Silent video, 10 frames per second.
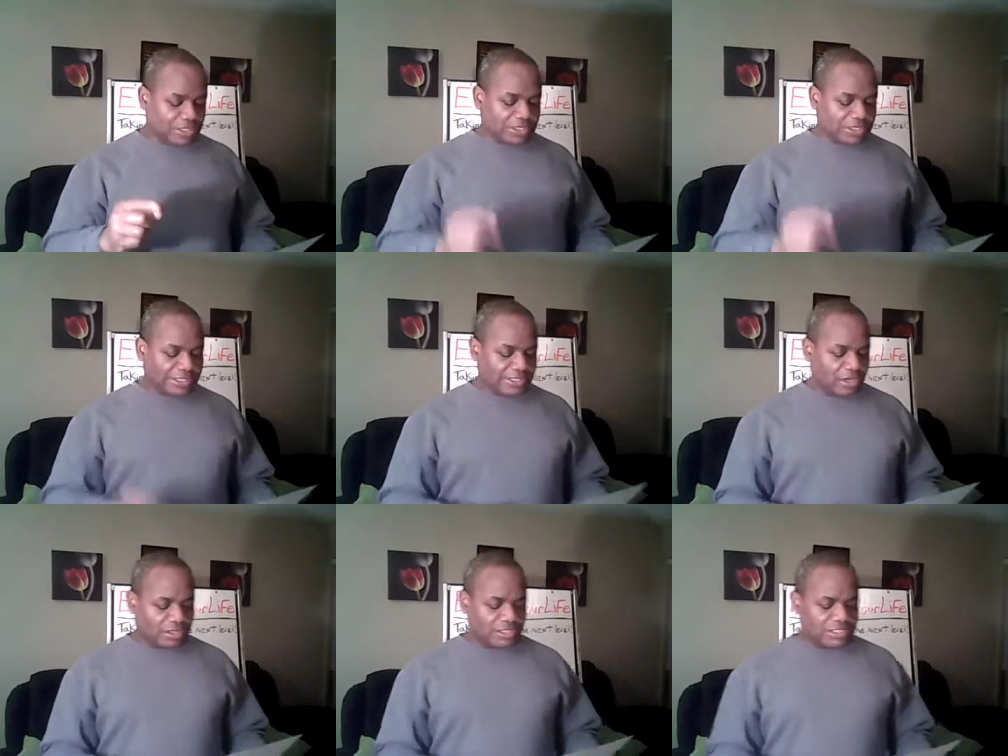Let
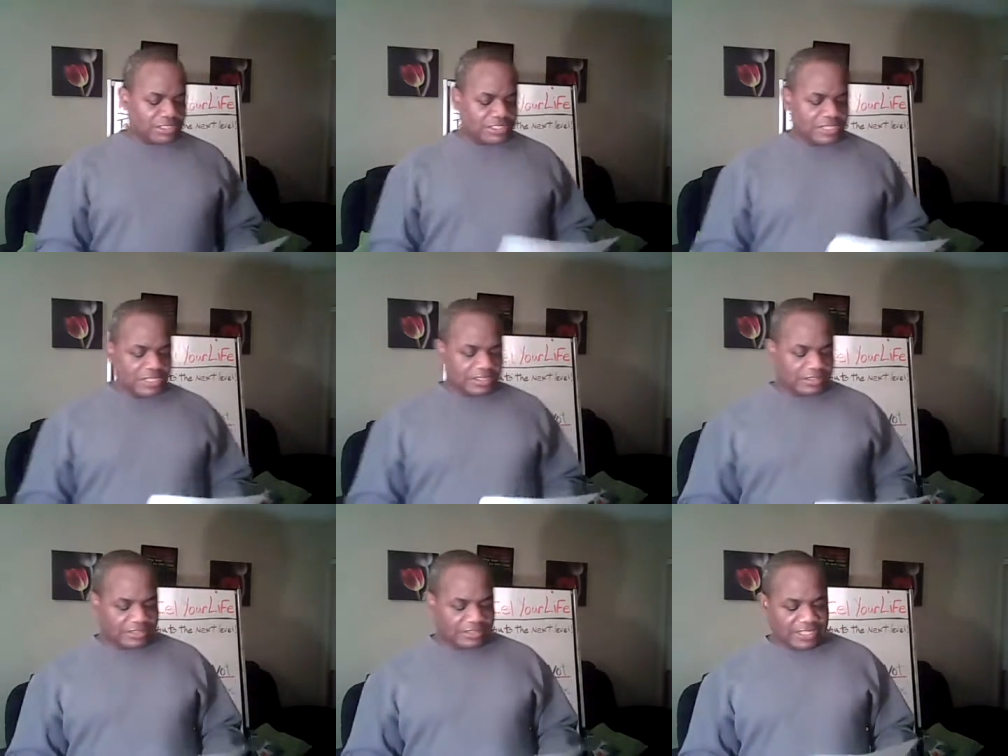others
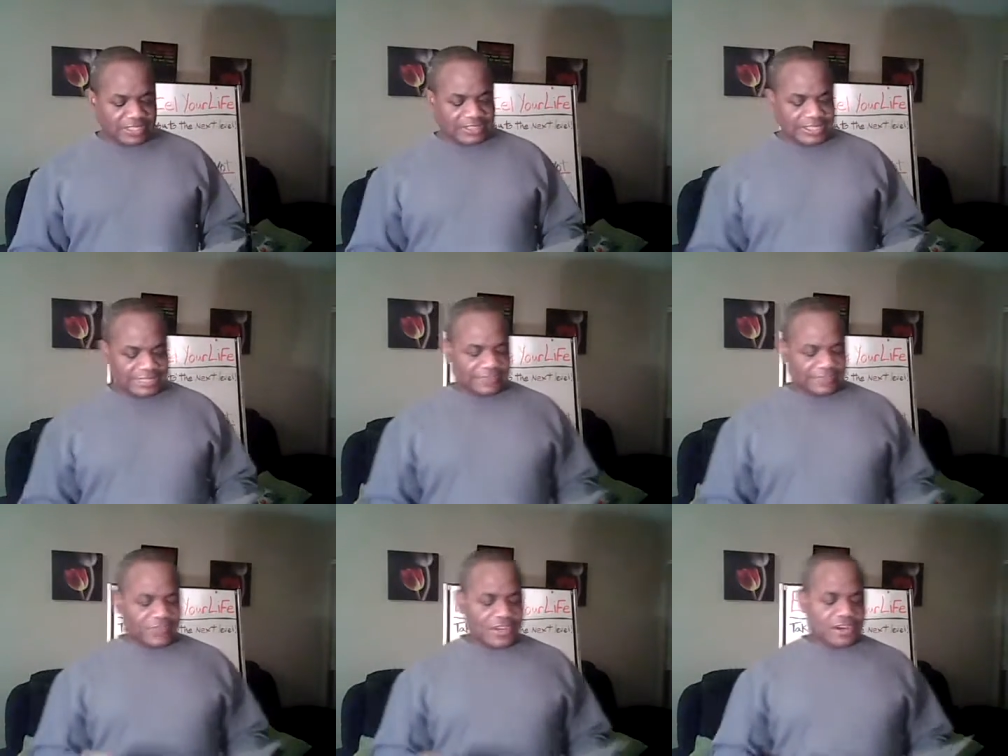let, let
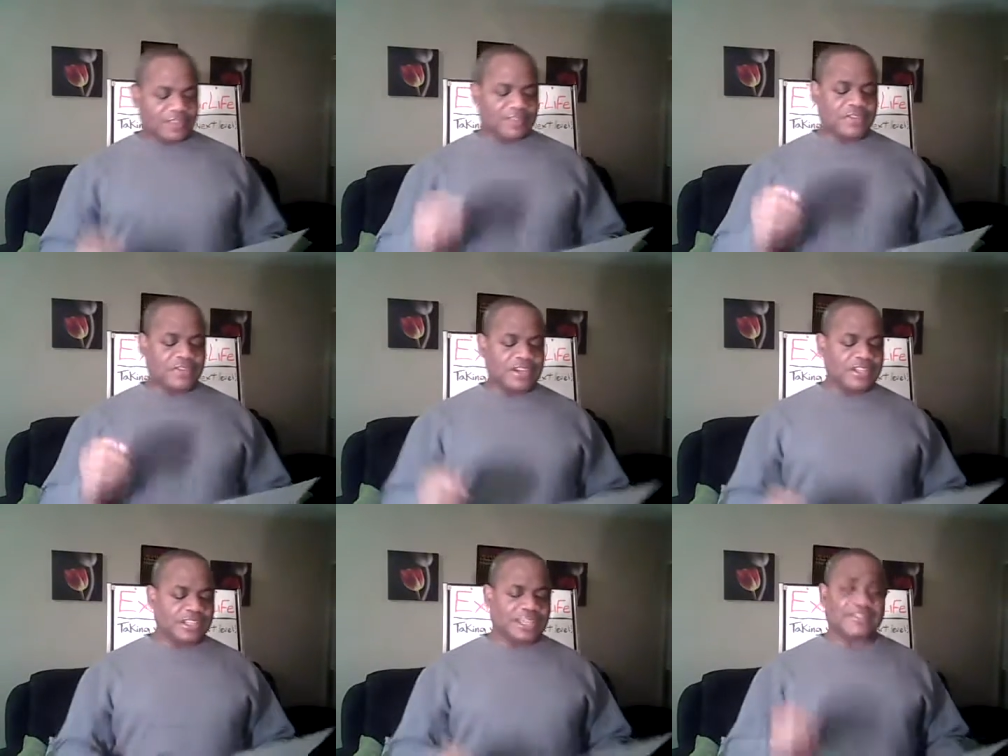fear of
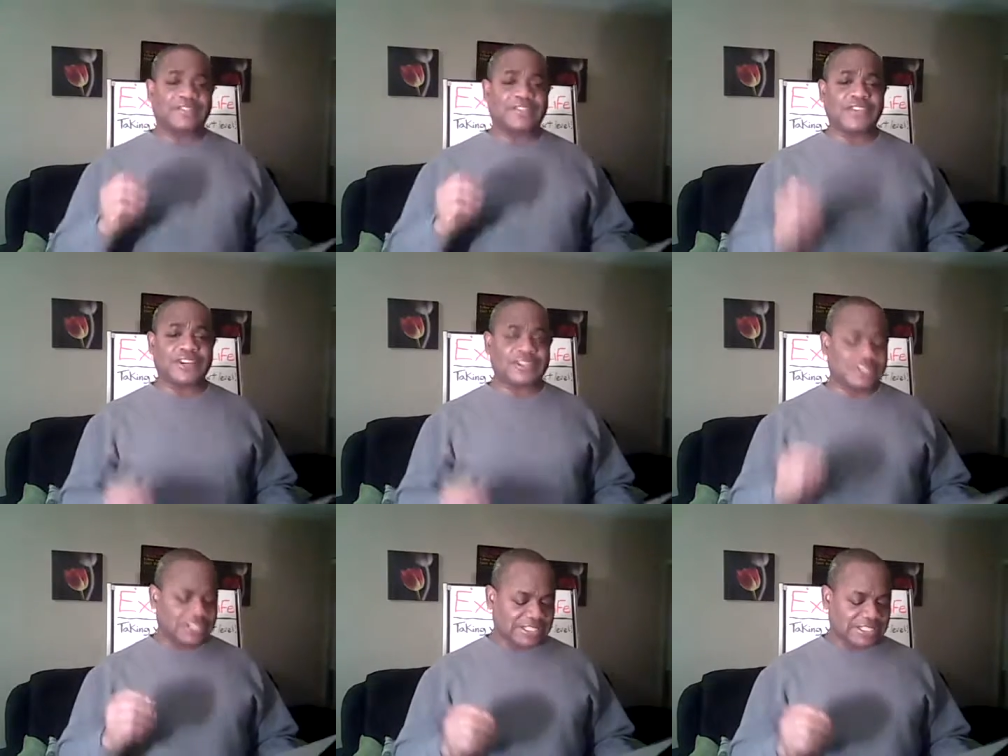failure and fear of
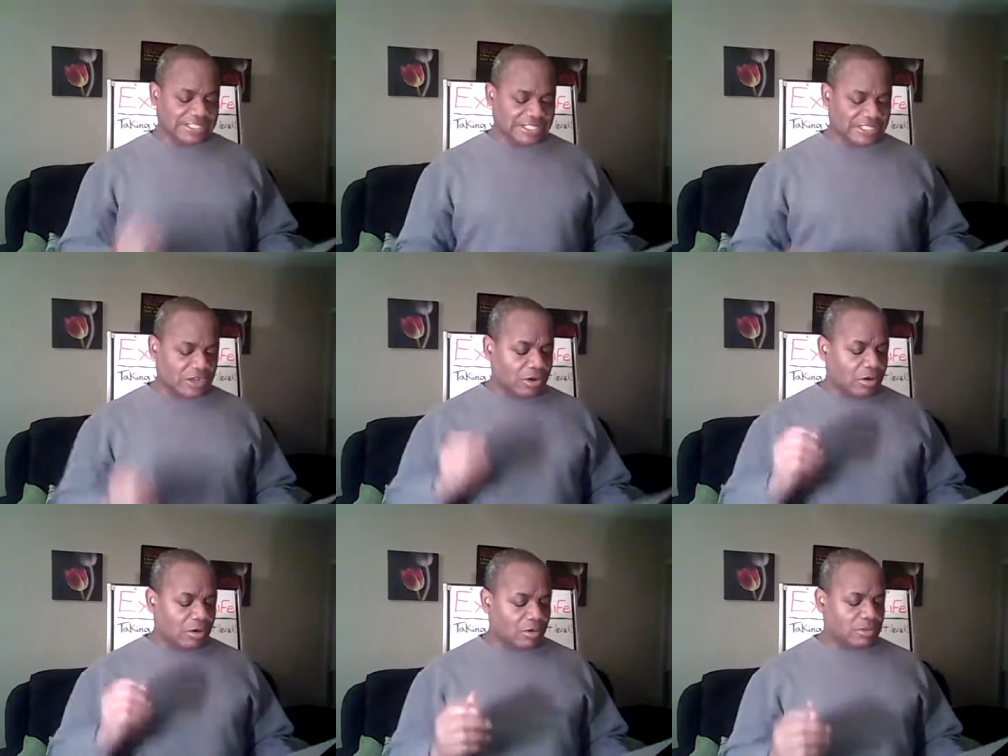success
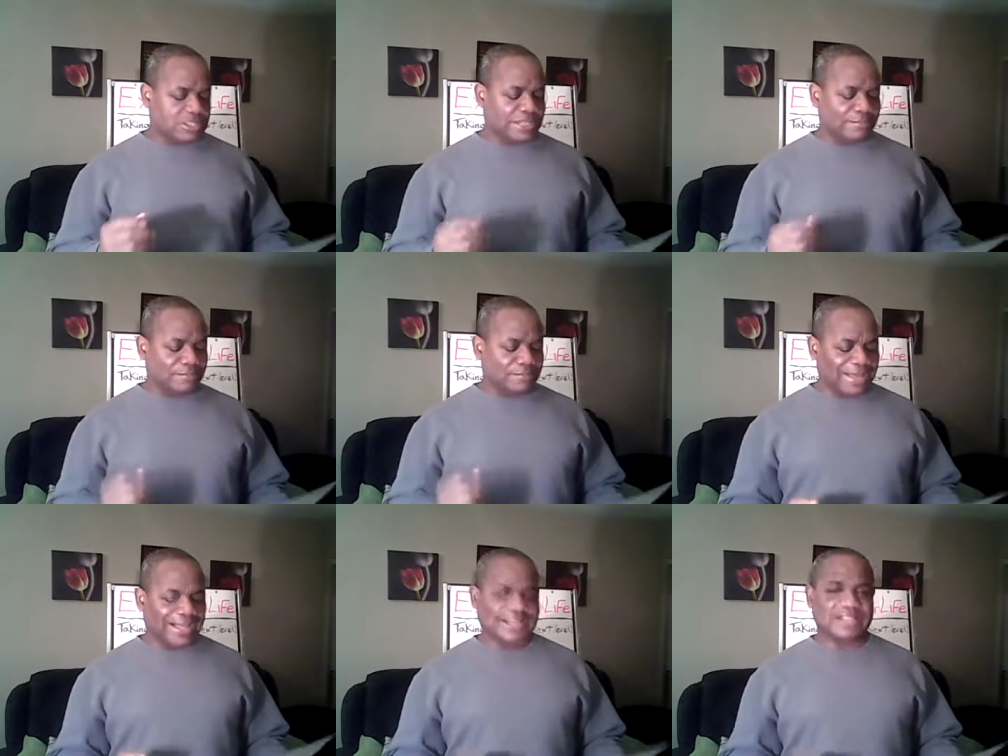holds them
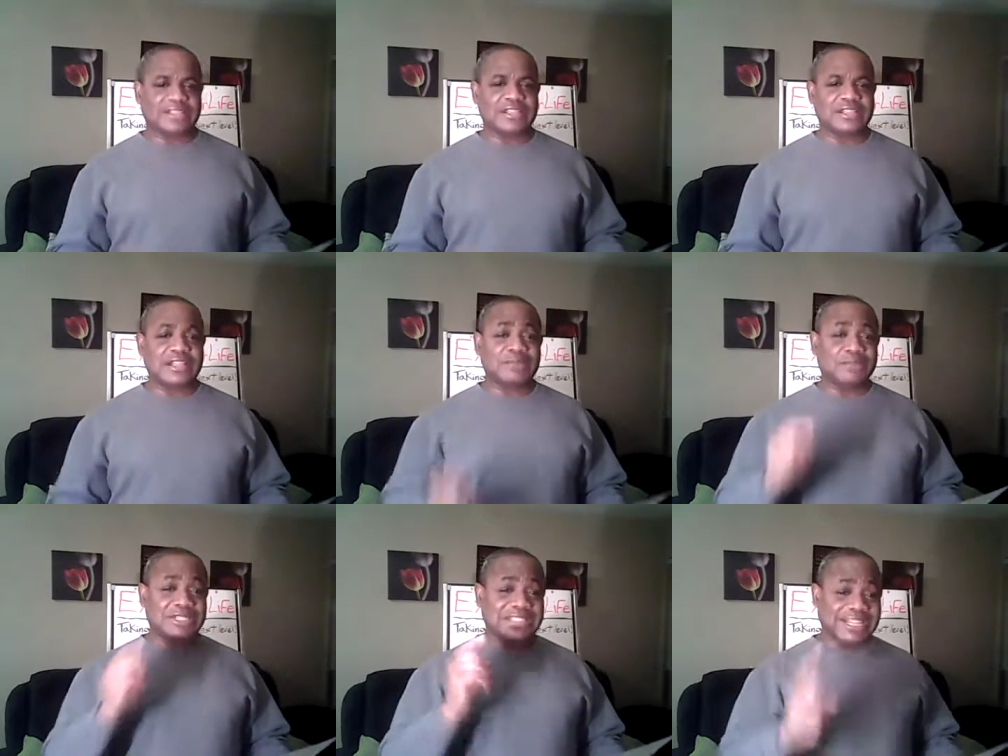back,
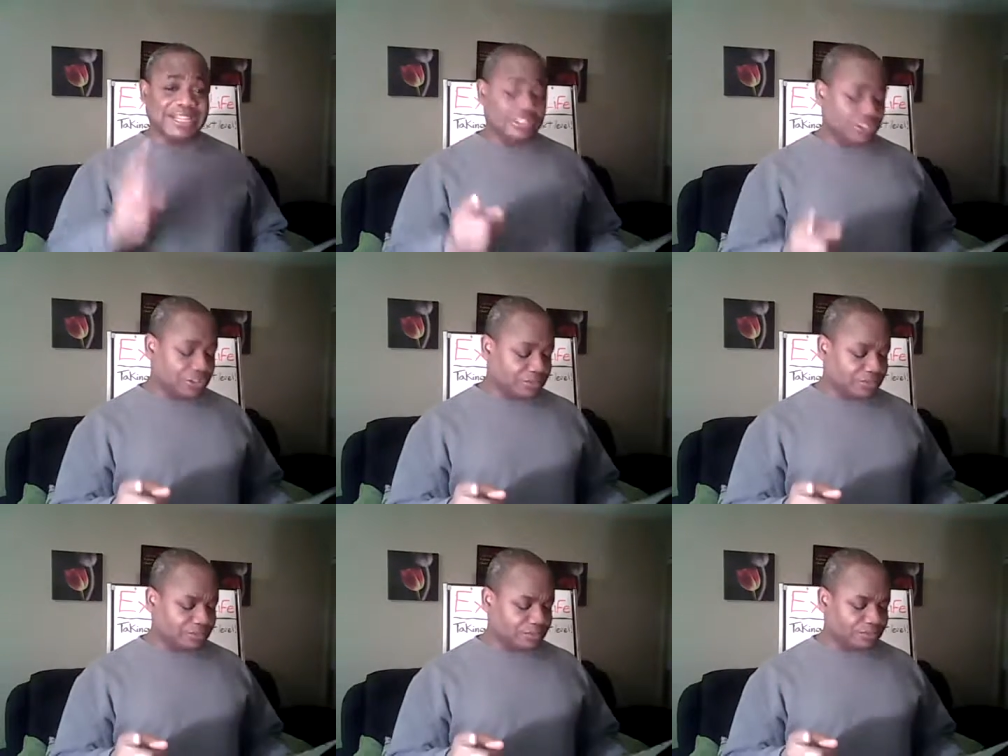but not you.